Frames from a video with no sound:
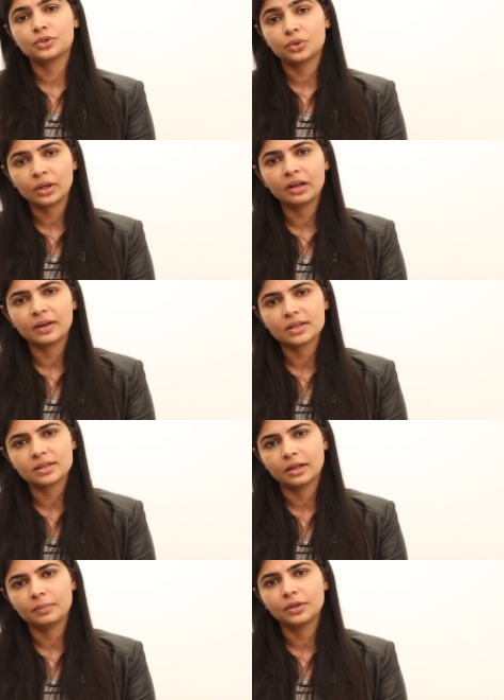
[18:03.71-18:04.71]
should have
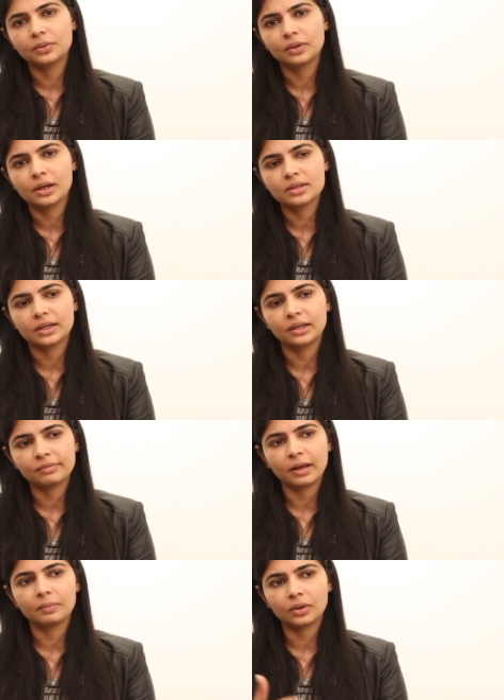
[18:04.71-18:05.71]
asked the dubbing union is that
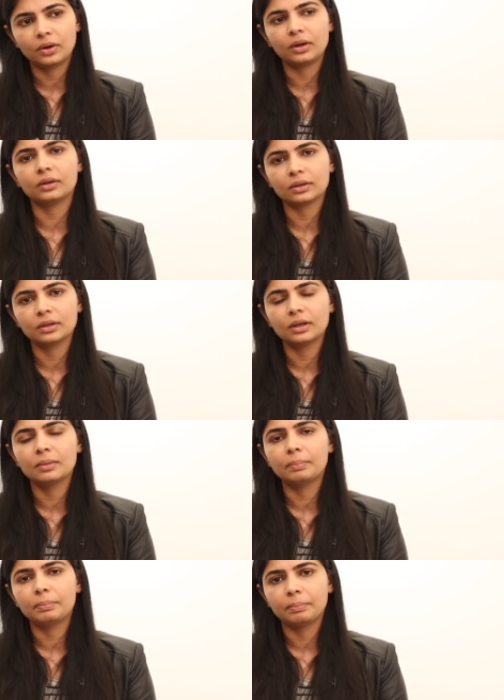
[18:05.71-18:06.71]
if I'm not
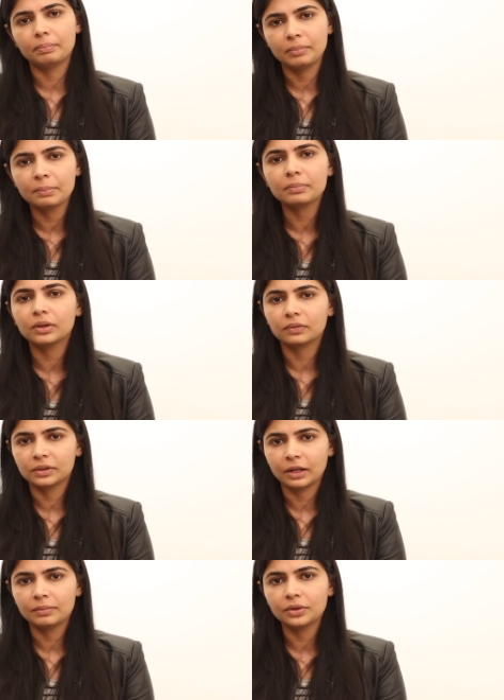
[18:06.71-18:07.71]
a member of
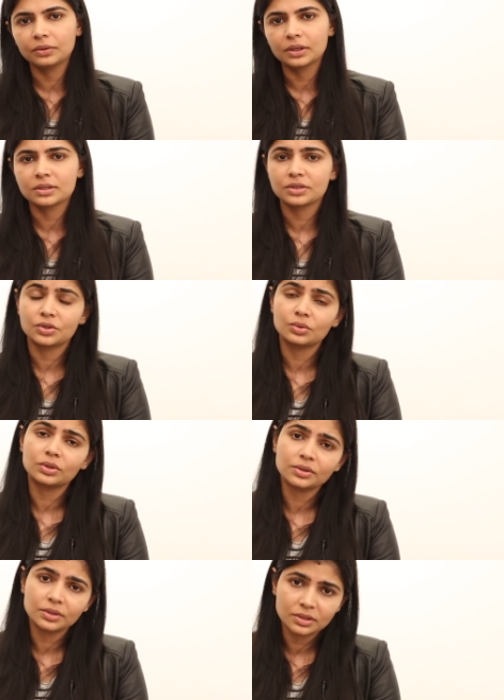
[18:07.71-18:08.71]
the dubbing union since
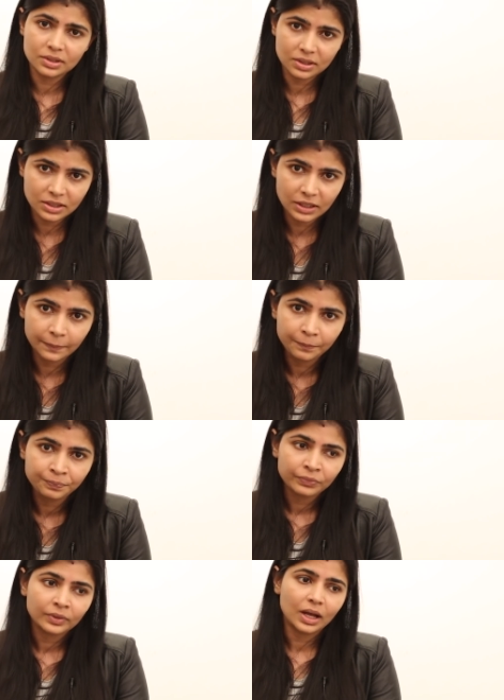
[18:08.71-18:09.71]
2016,
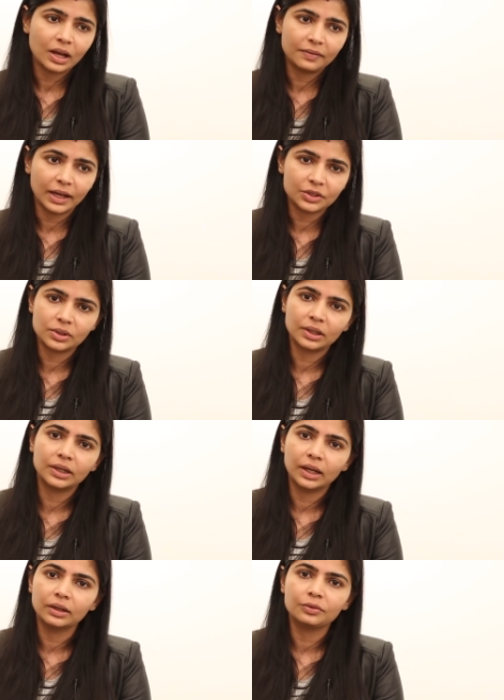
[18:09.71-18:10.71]
I have actually
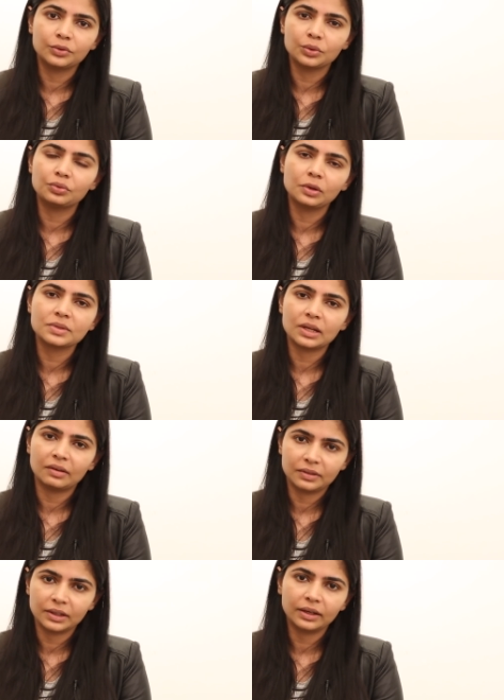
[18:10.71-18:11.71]
done a few films
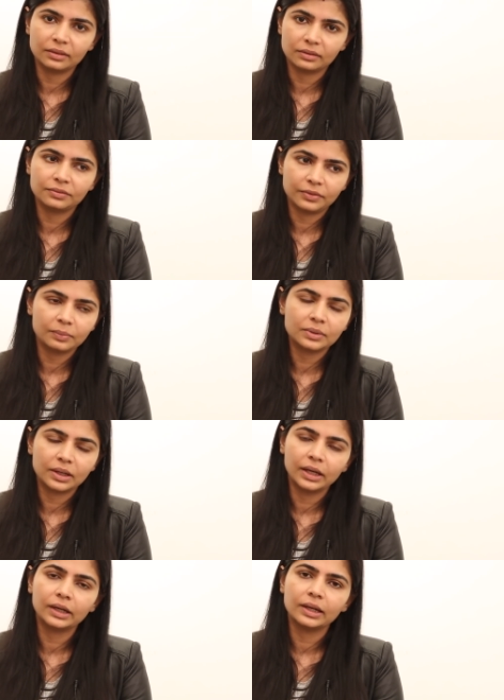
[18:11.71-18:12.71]
after that from
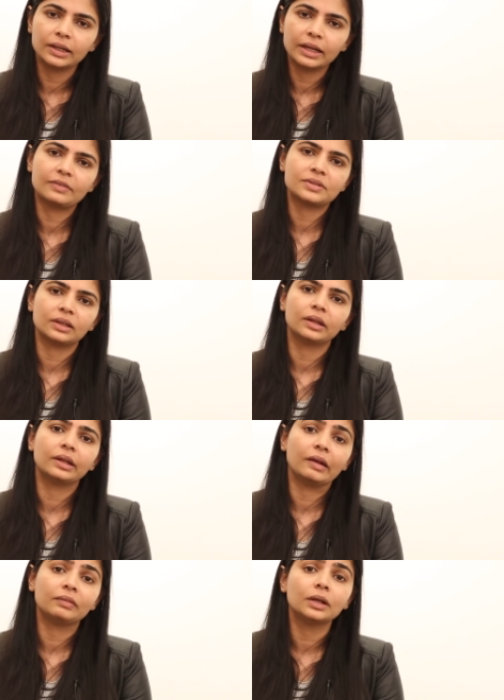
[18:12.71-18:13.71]
the date that they have said
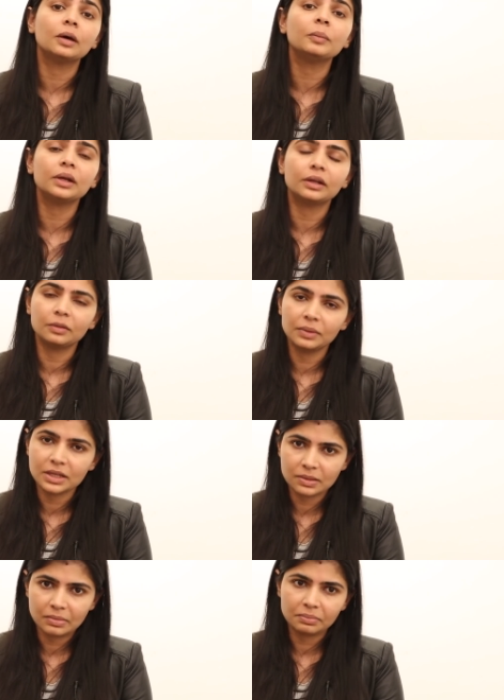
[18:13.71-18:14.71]
that they have terminated me
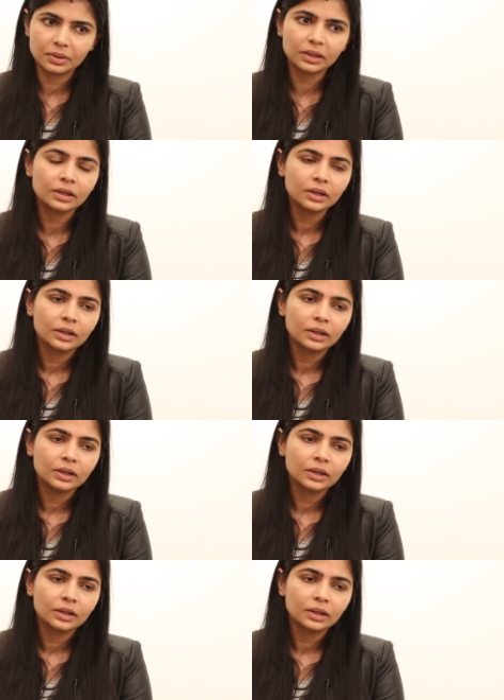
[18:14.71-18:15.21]
as a member.